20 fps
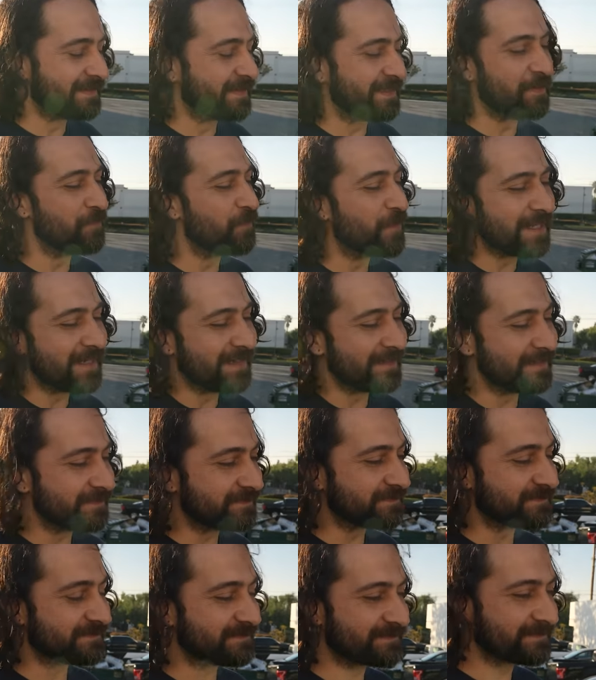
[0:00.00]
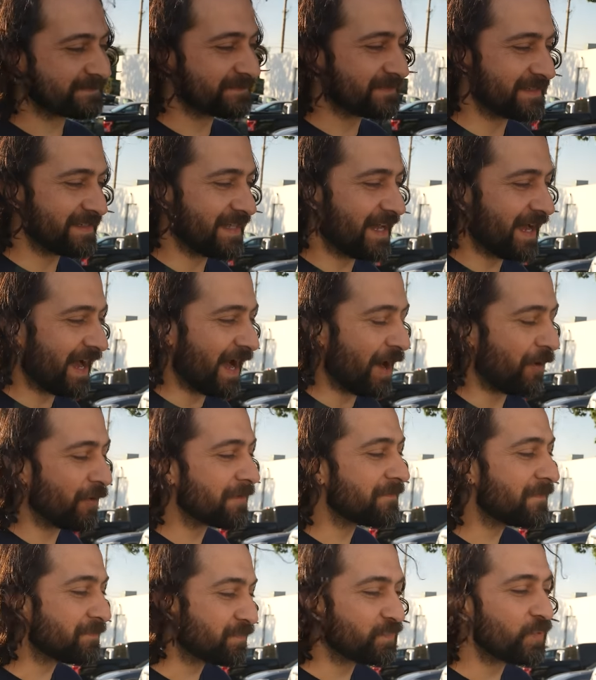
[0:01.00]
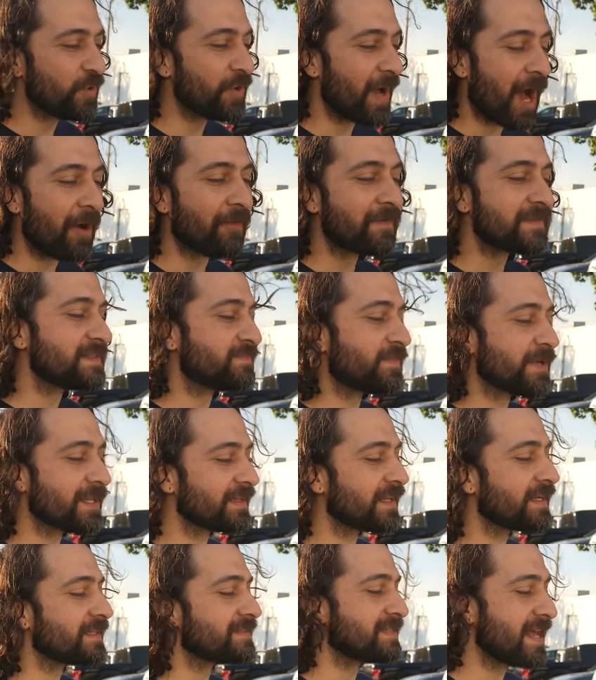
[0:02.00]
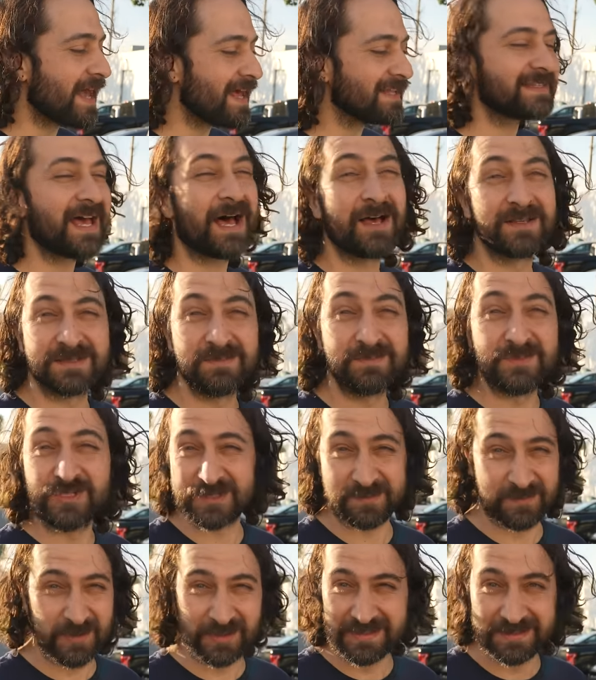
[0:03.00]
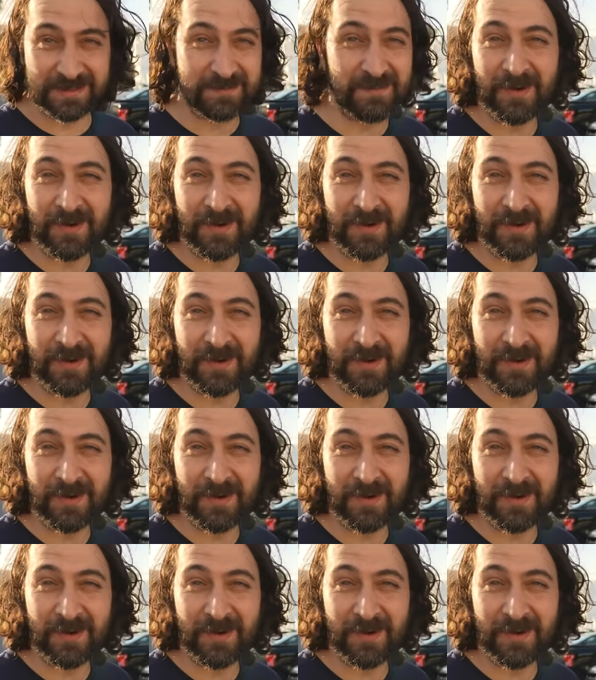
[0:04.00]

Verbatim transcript: it wouldn't, I would have I would have spent like ten thousand just building the